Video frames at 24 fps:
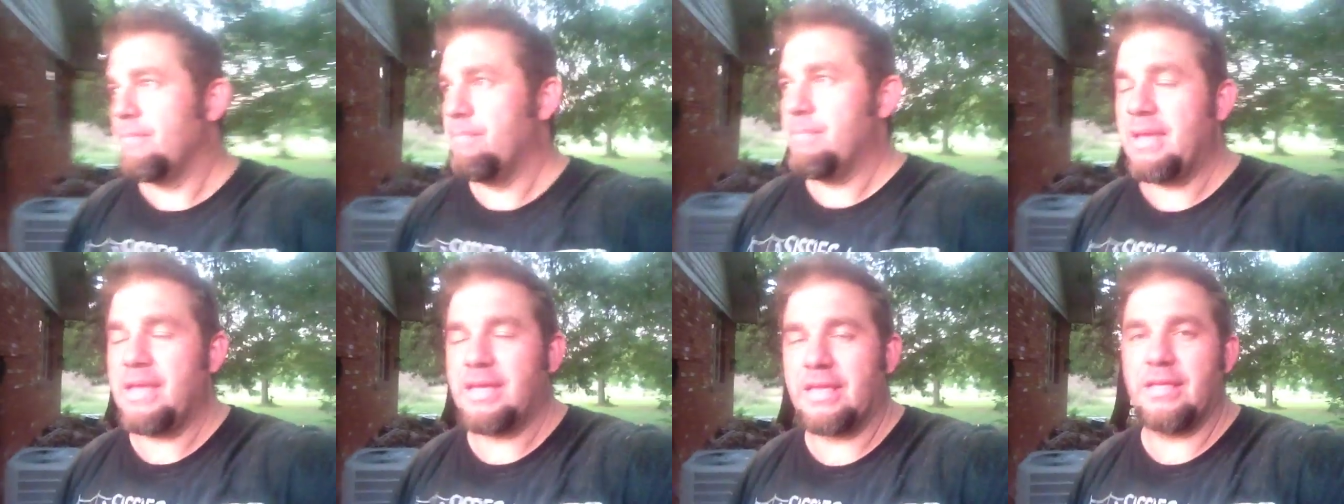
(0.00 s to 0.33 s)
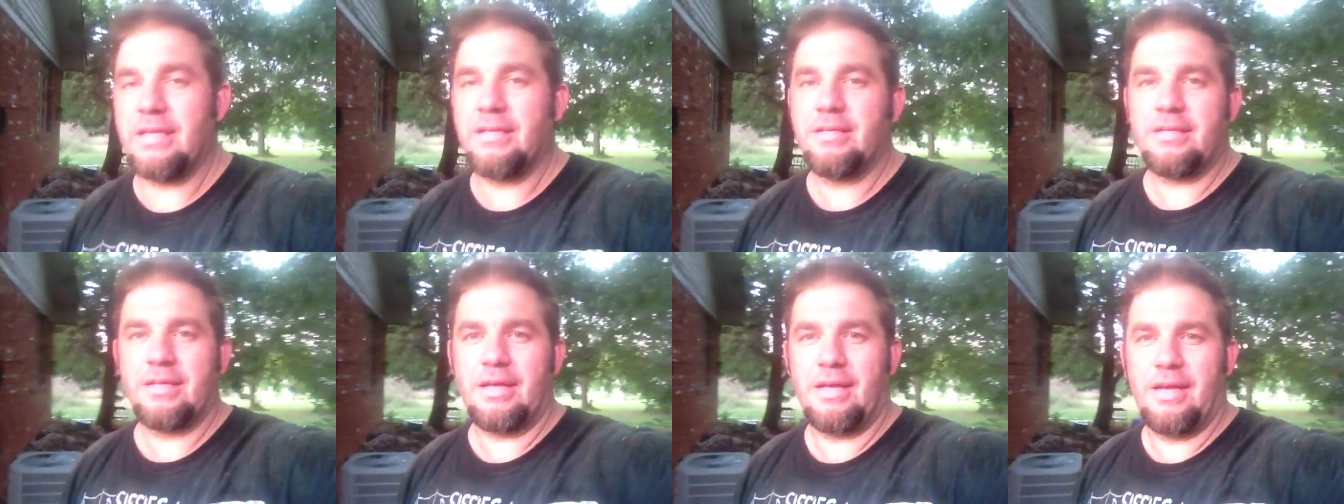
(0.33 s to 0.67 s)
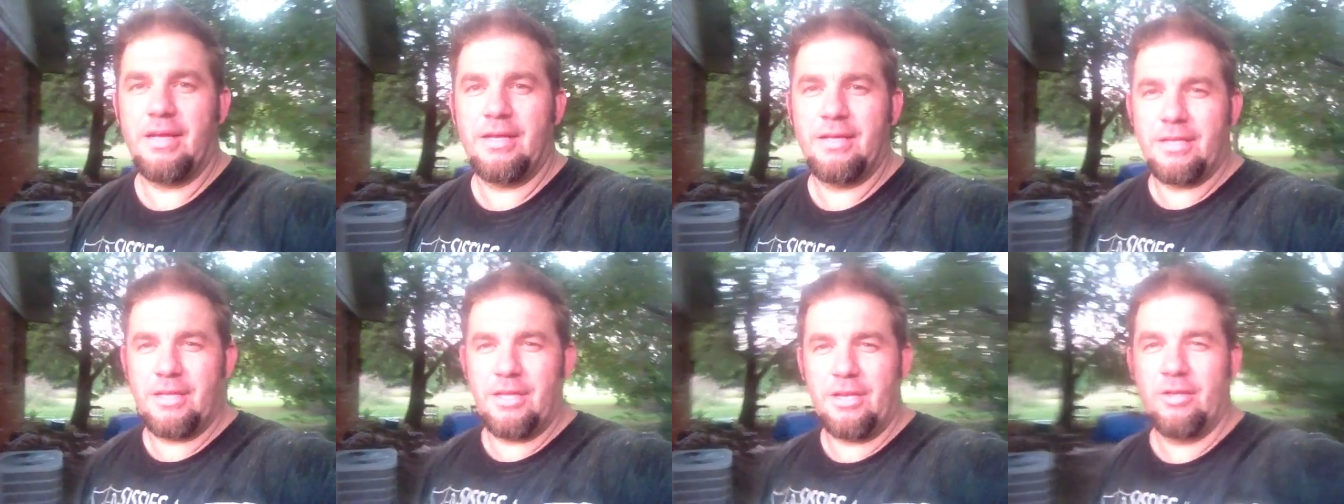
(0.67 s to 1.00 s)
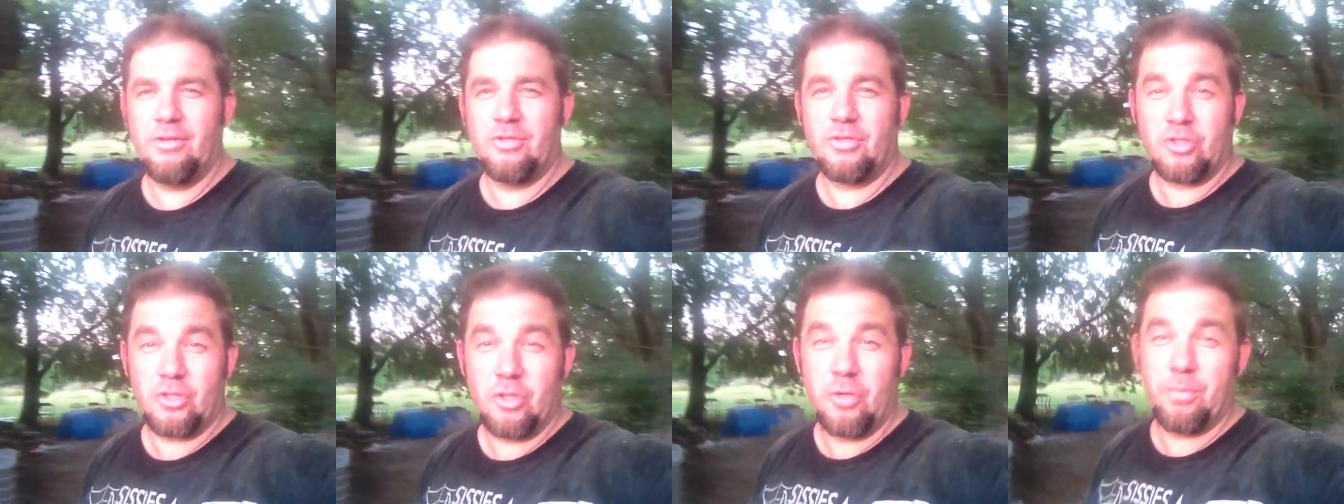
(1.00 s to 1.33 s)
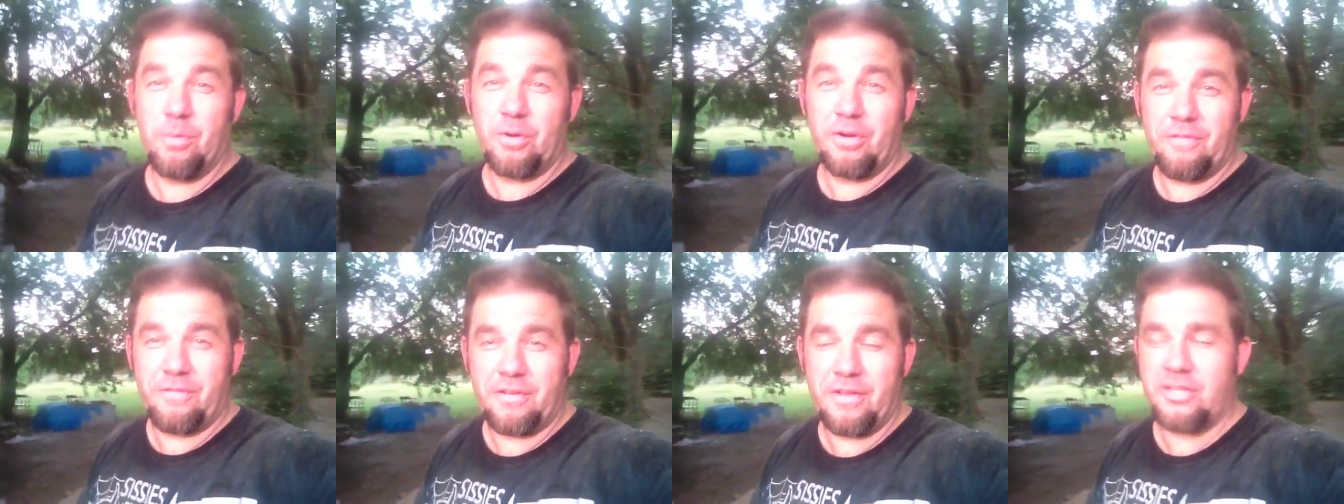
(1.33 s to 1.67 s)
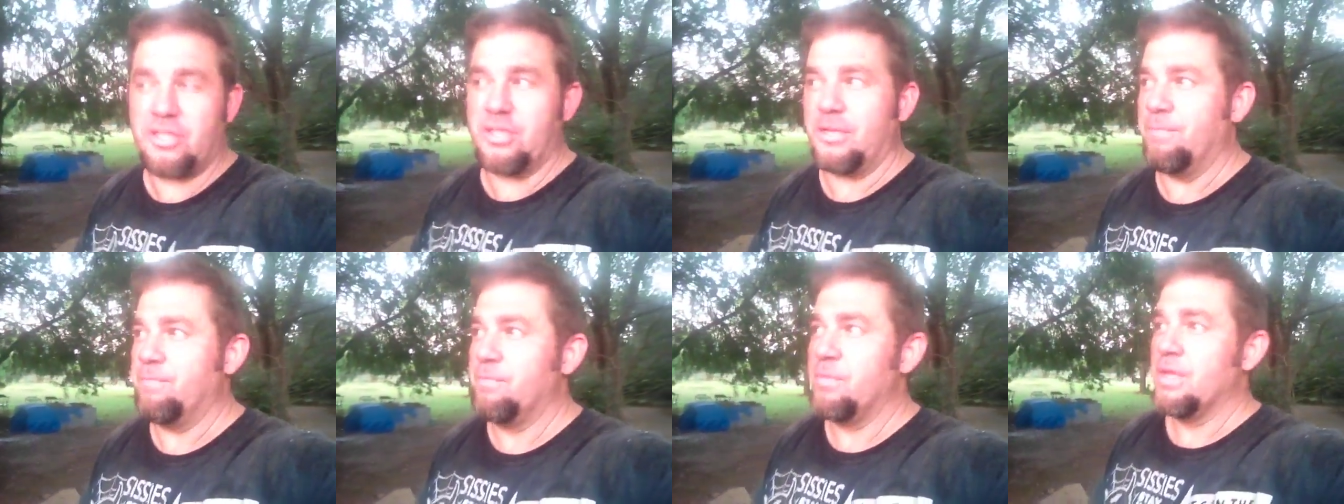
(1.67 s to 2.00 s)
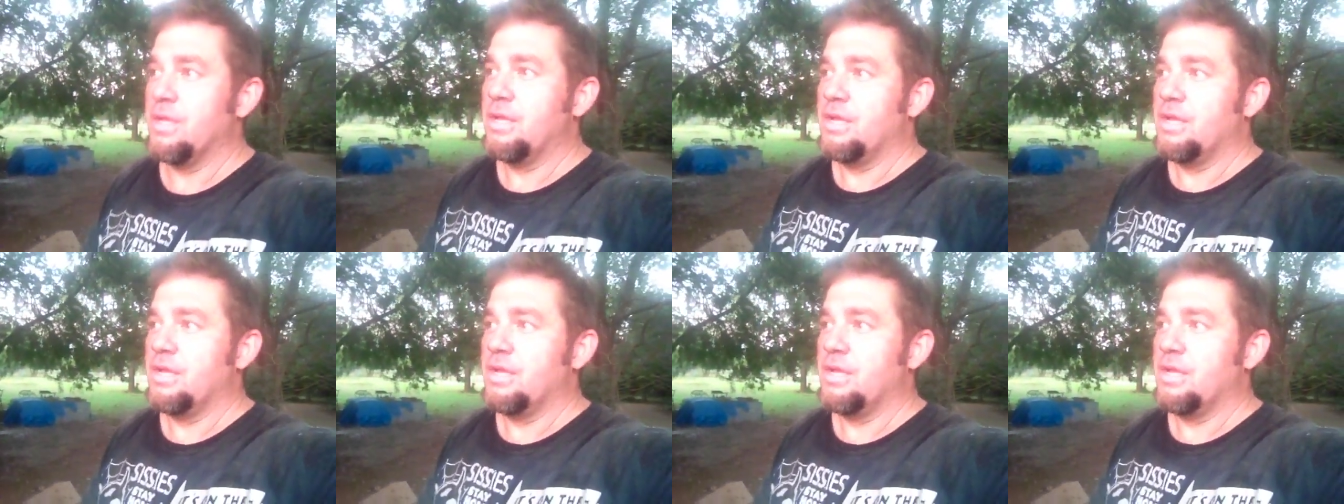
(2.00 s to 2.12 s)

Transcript: make it, super efficient.